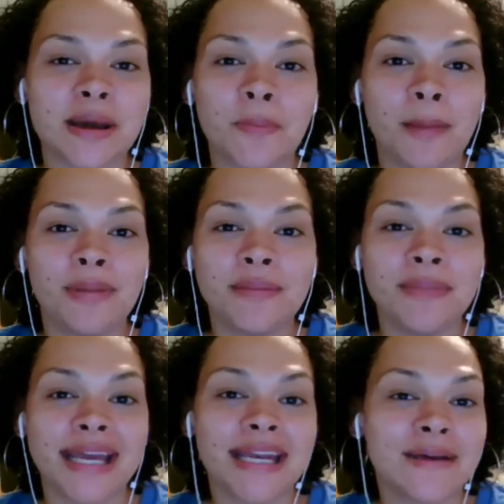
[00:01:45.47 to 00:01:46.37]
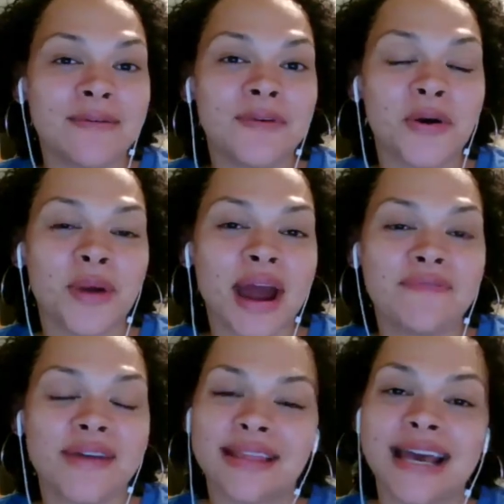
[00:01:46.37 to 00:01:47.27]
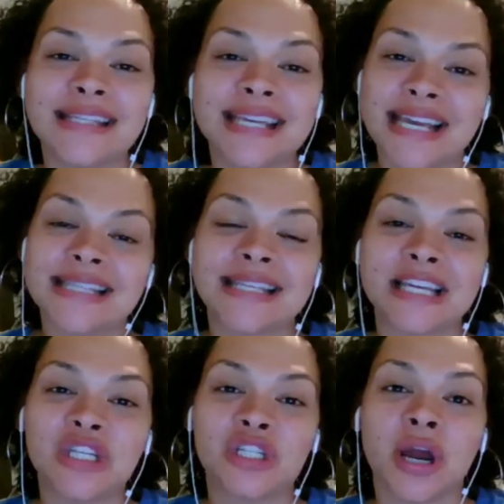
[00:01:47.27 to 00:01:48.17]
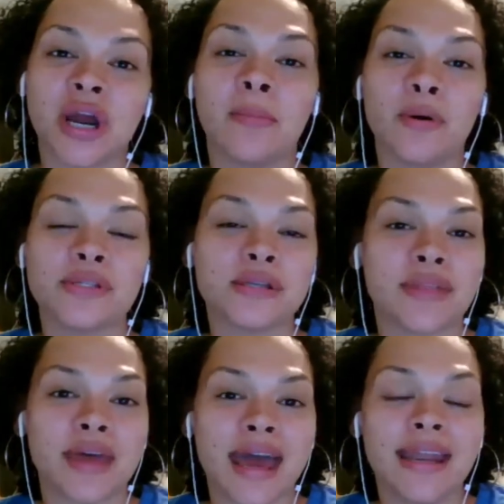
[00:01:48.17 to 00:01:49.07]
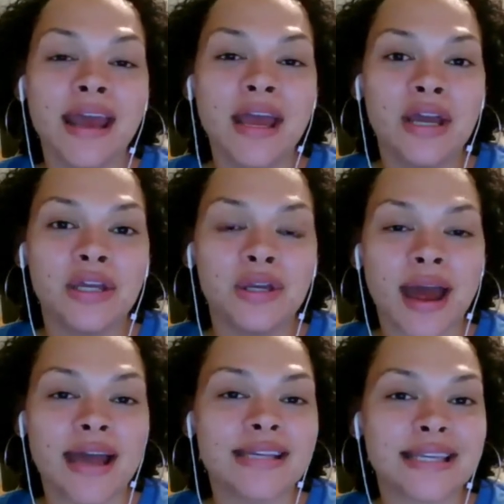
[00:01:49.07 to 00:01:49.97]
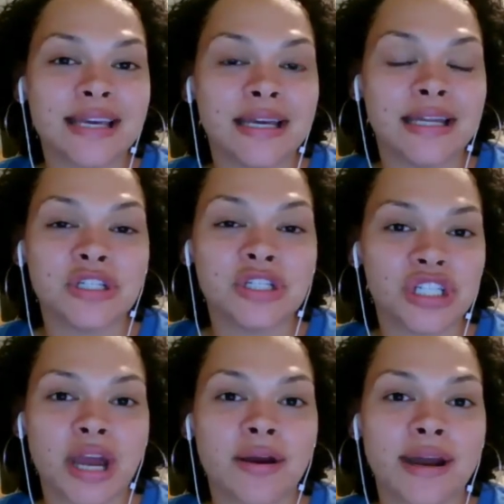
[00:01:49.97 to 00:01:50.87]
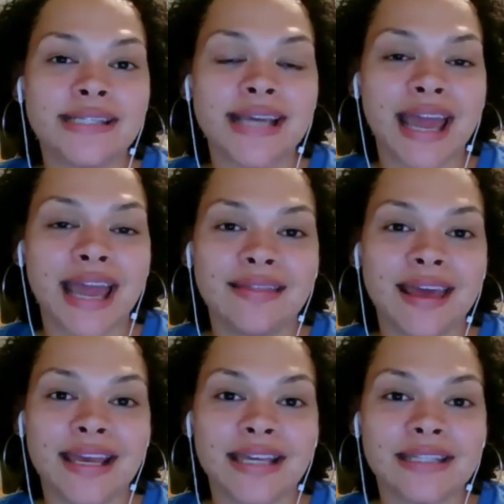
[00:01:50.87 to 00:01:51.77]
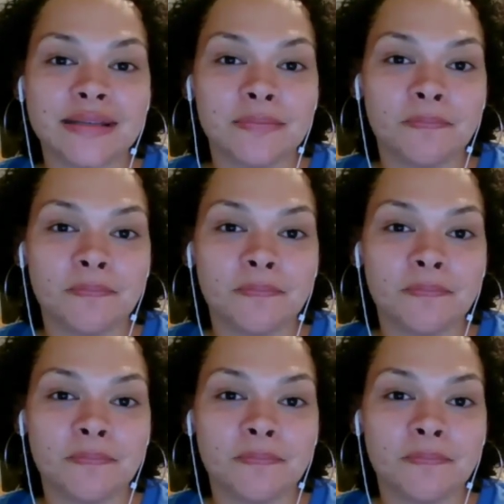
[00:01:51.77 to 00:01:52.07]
I'll probably make an infographic that's easily shareable so that you guys can share it and they can